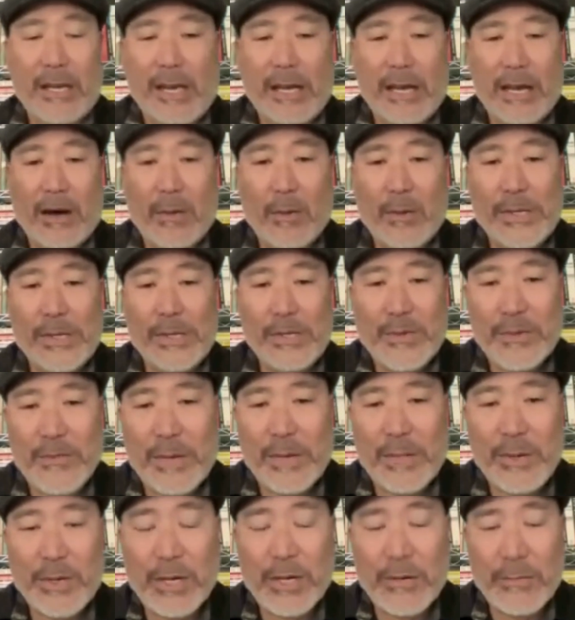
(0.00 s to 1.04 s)
Always
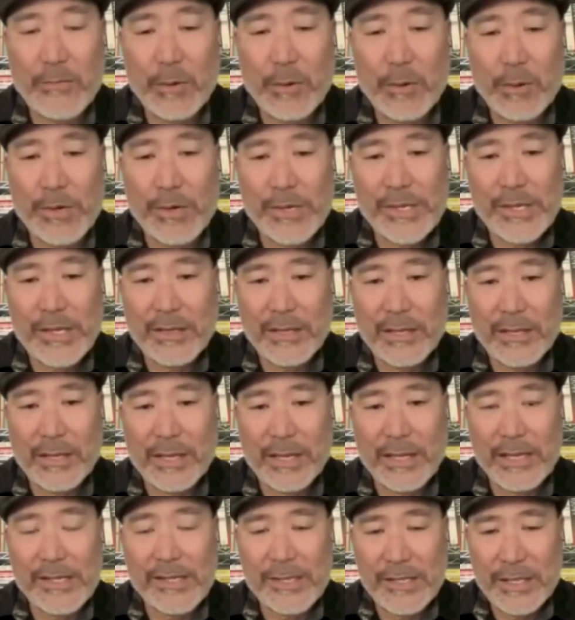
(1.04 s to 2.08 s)
remembering, of course, that
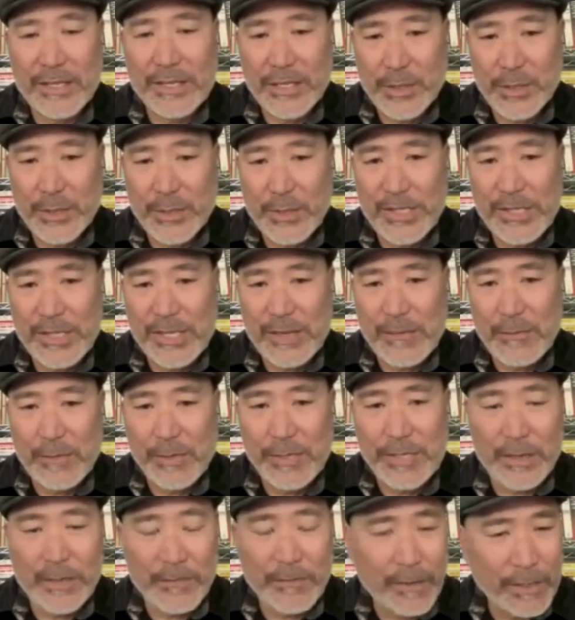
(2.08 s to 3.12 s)
the constituency
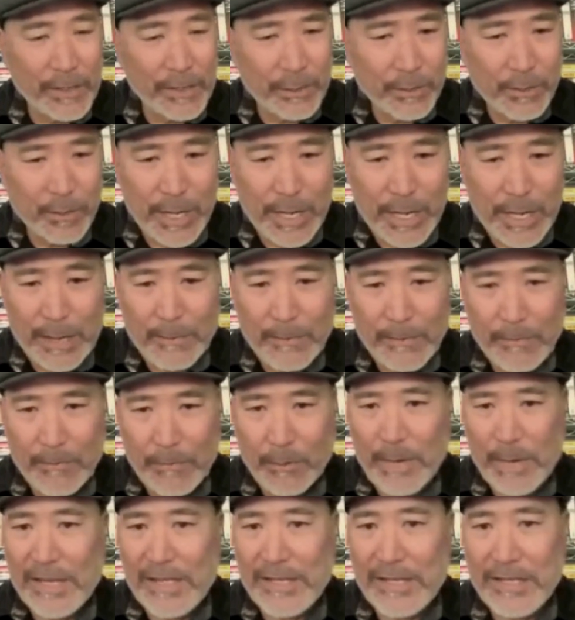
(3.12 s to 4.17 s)
for tough on crime,
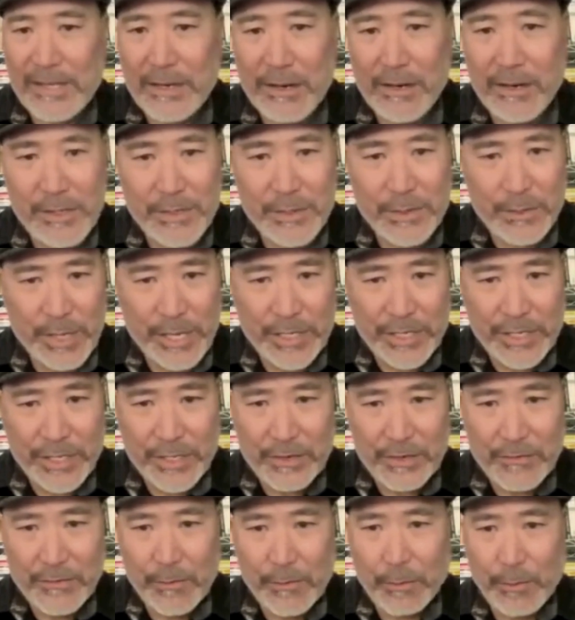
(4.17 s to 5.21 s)
for mass
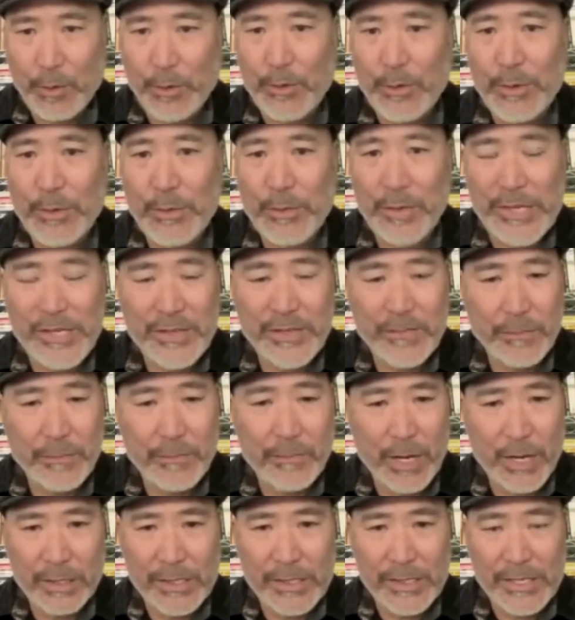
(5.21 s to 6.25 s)
incarceration, for more repressive
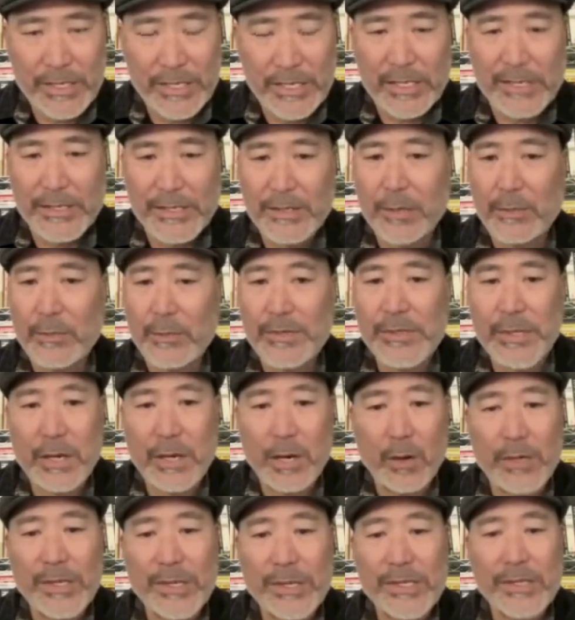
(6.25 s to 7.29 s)
policy is almost
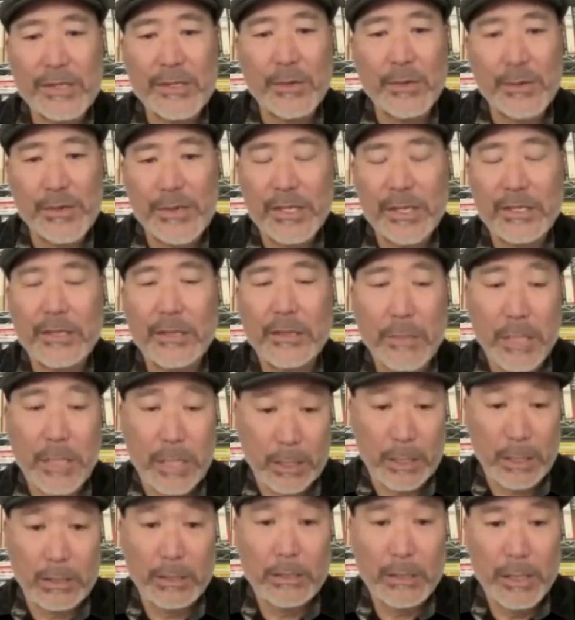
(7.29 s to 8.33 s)
always those in the
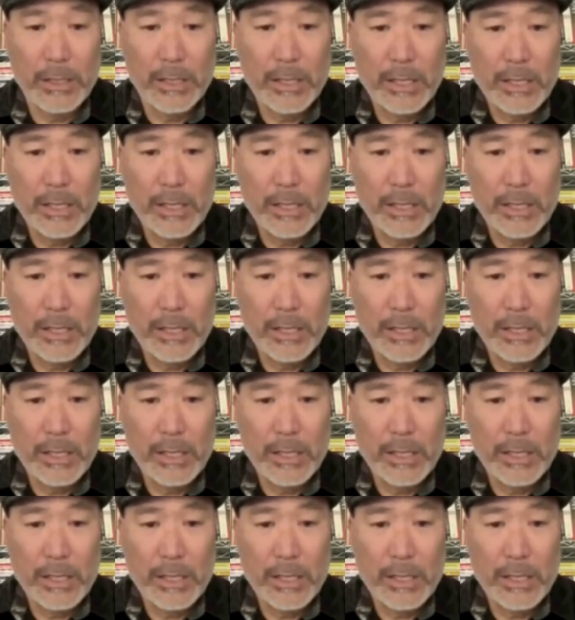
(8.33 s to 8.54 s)
middle